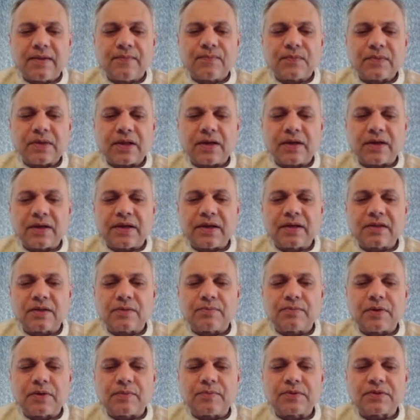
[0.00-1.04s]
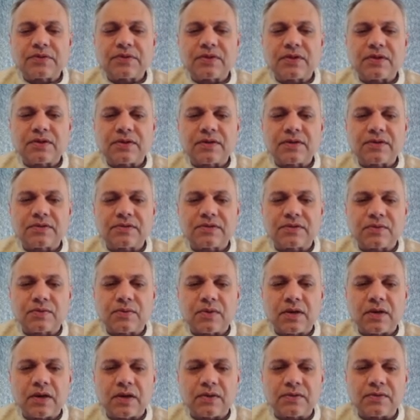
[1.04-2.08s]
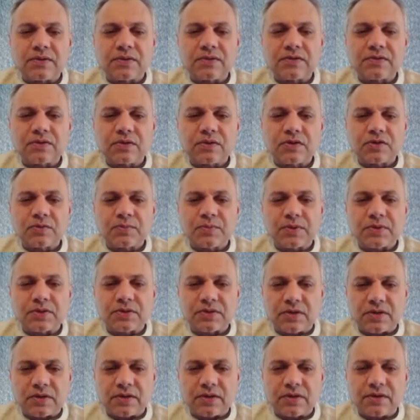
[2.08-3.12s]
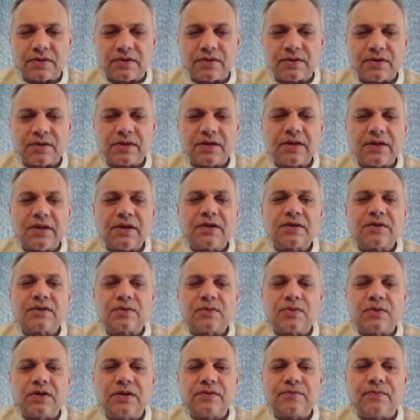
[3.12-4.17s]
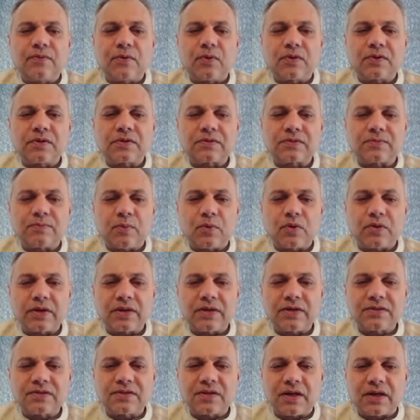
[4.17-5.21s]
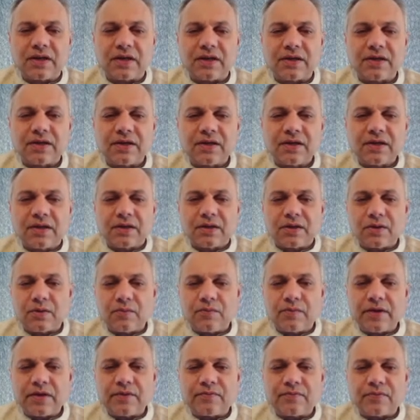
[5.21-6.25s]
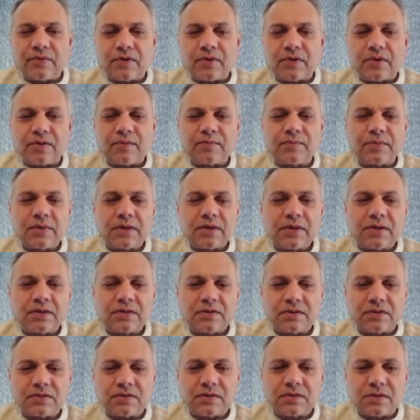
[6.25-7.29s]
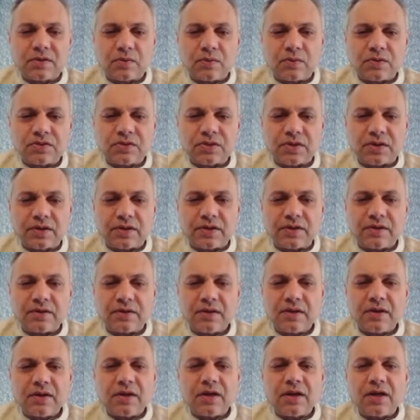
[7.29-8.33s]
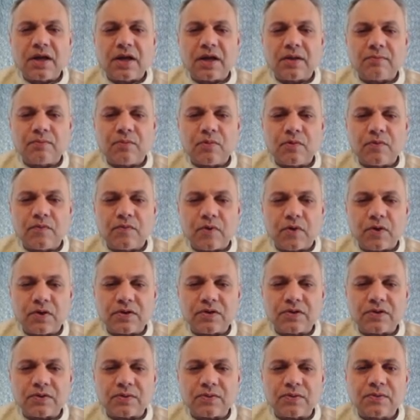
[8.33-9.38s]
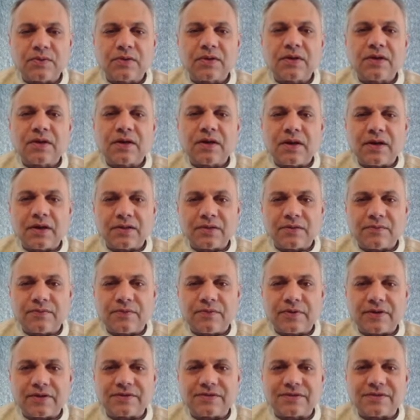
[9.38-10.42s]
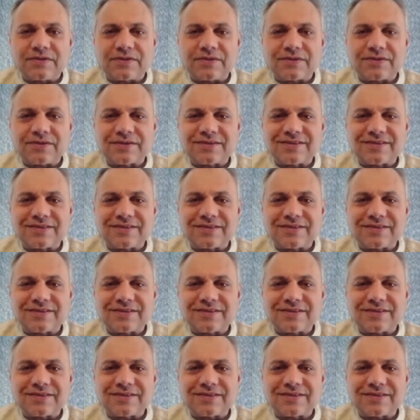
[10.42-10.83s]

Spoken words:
And again, the purpose here is to allow the Sukshma Sharir to defocus more easily away from the Sthul Sharir and move on to other phases.